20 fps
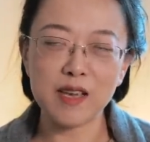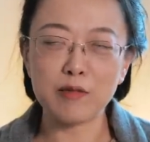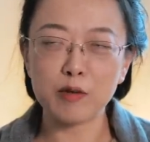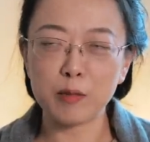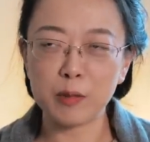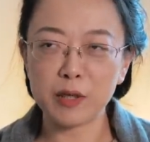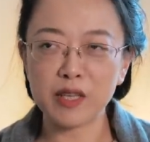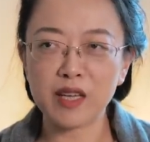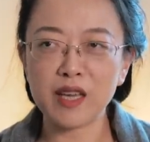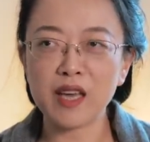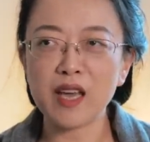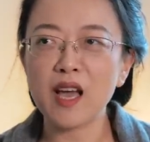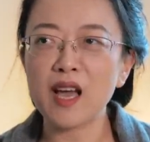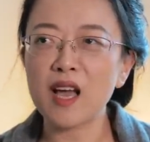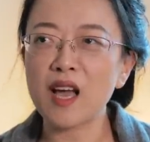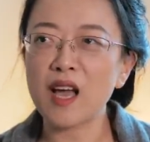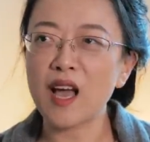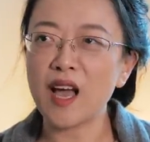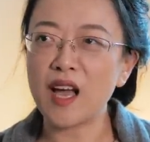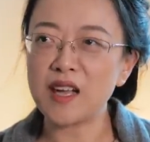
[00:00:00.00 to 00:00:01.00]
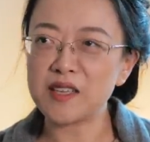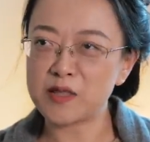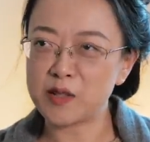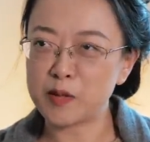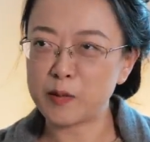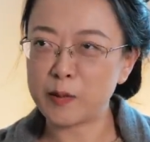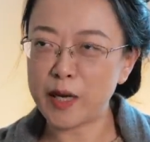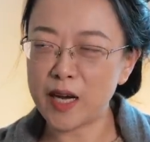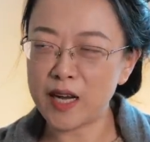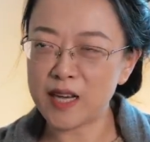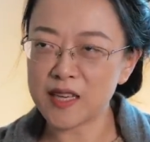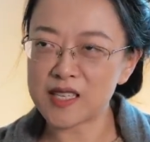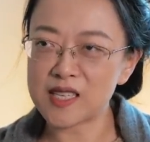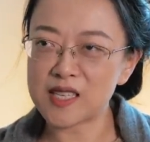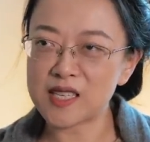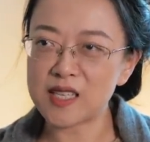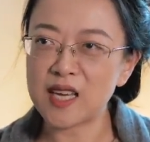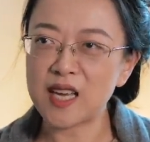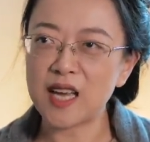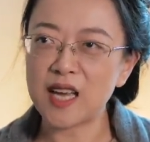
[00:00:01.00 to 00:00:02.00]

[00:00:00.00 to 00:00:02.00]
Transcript: Everybody?Has their past,